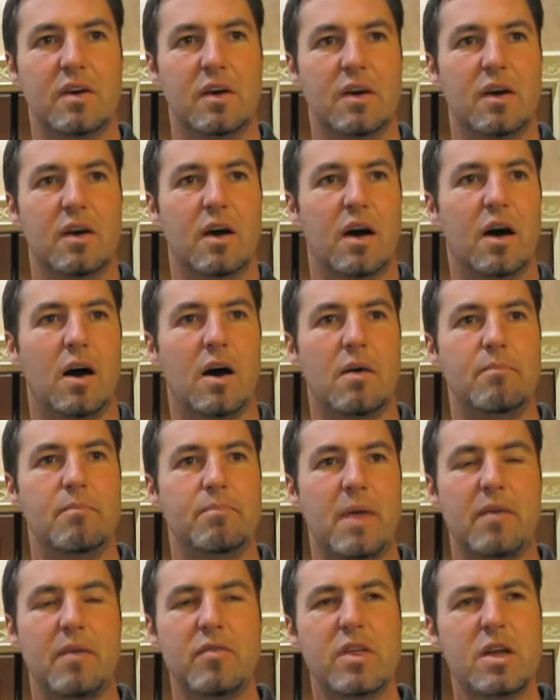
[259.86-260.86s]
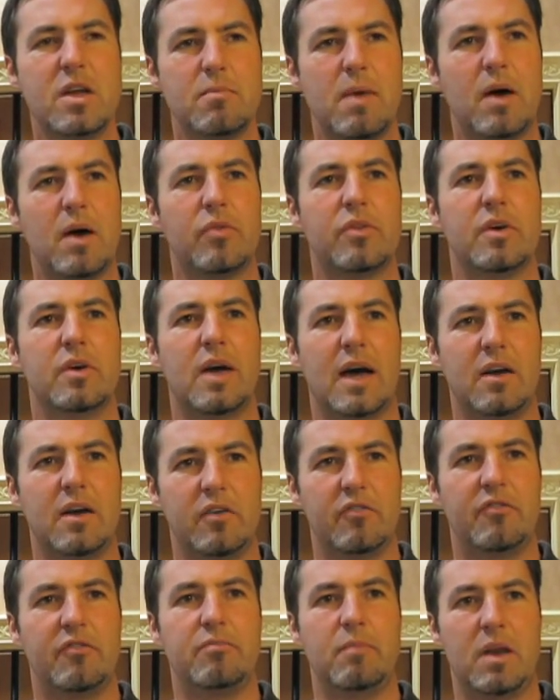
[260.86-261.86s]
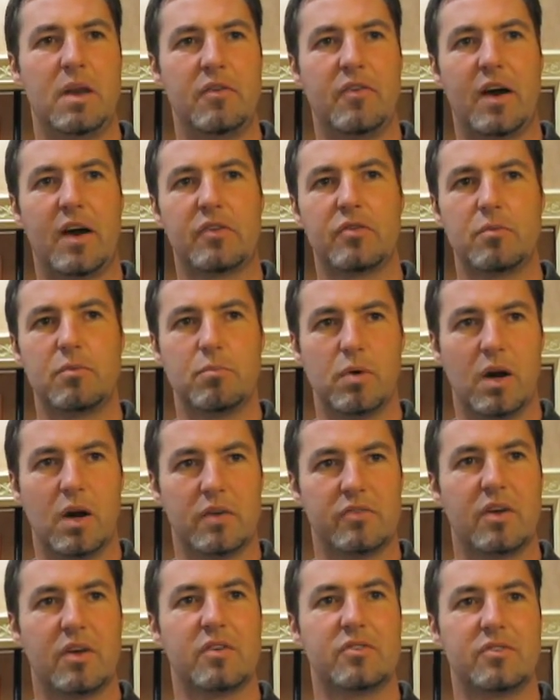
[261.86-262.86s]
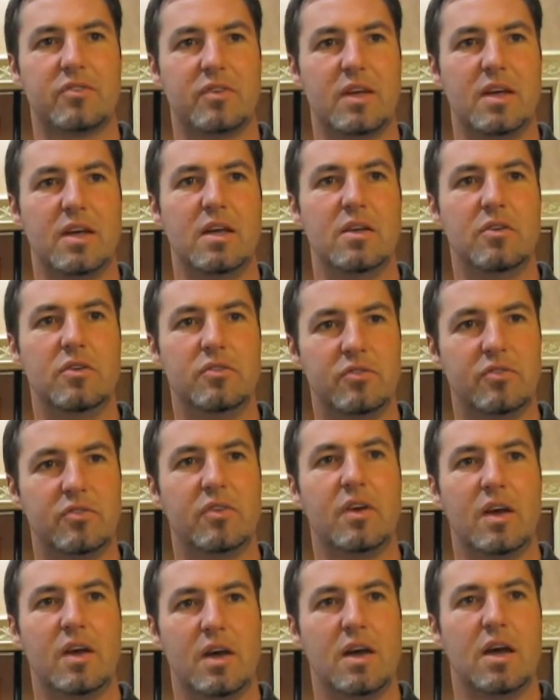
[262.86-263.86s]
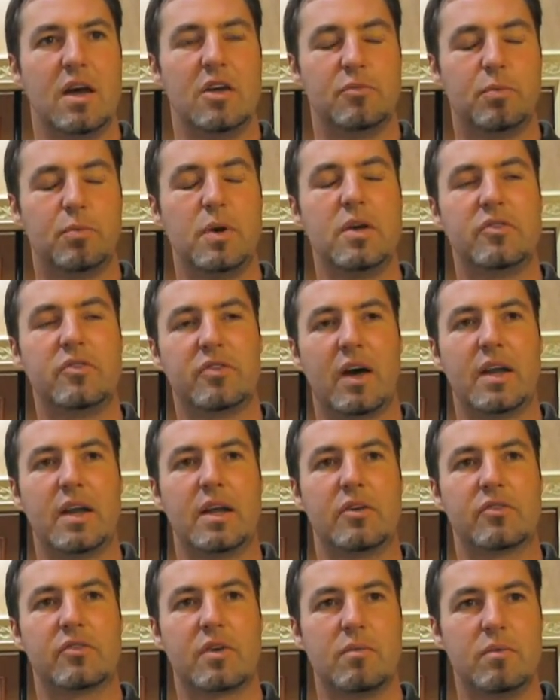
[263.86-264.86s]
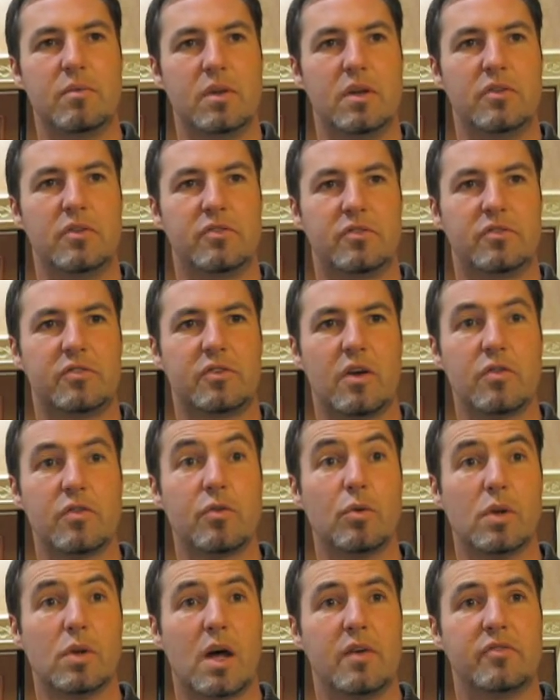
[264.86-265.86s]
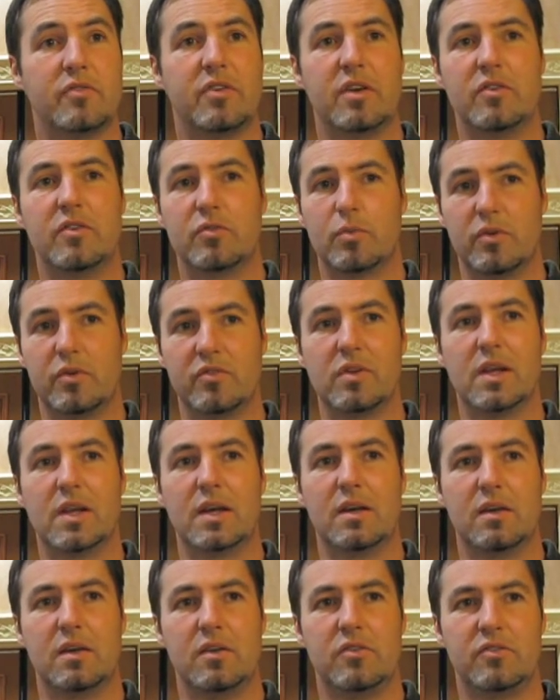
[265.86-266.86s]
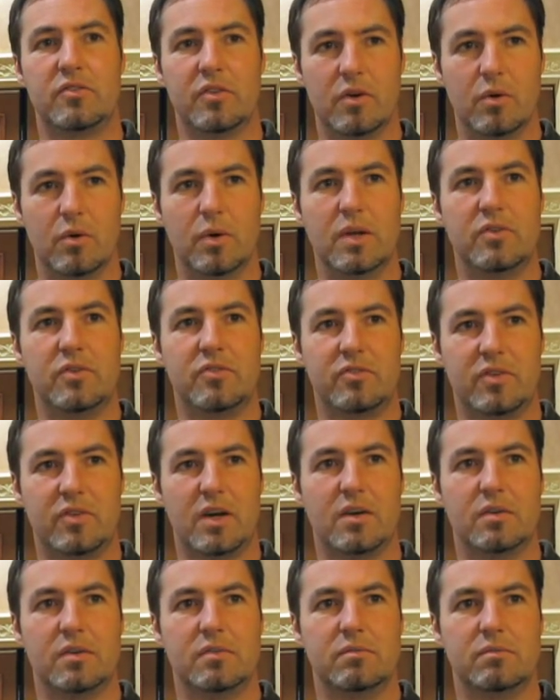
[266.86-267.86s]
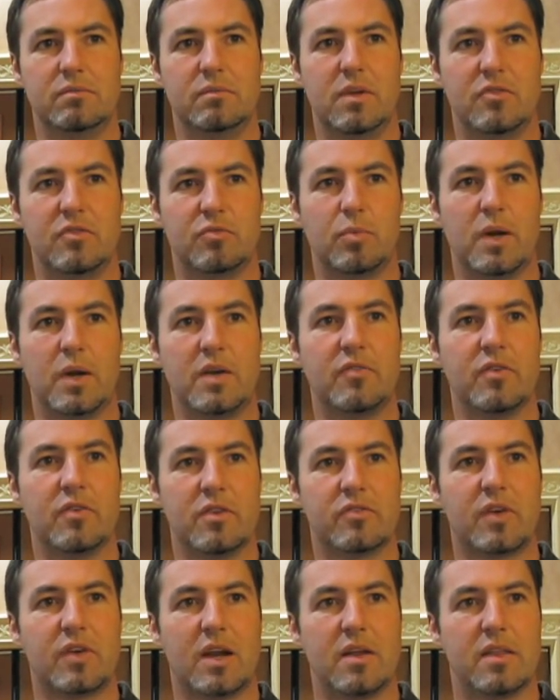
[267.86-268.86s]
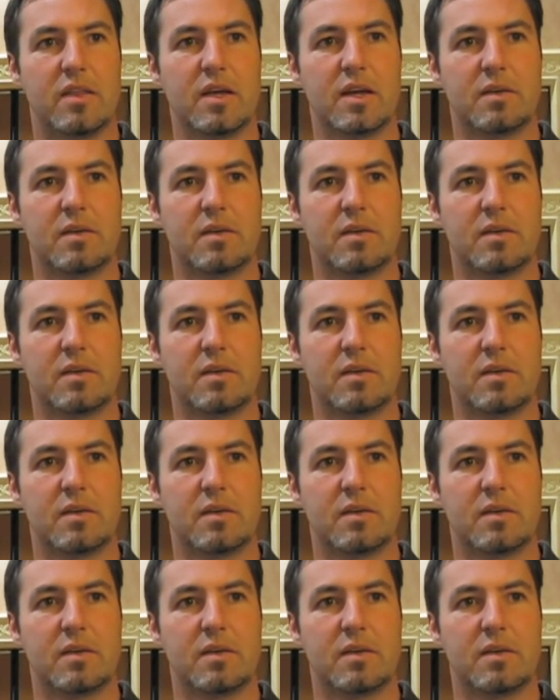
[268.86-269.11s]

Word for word: Um, everything about the additive manufacturing process is is pretty exciting. It's coming. It's gone through a lot of changes recently, so it's uh, it's ready for this kind of thing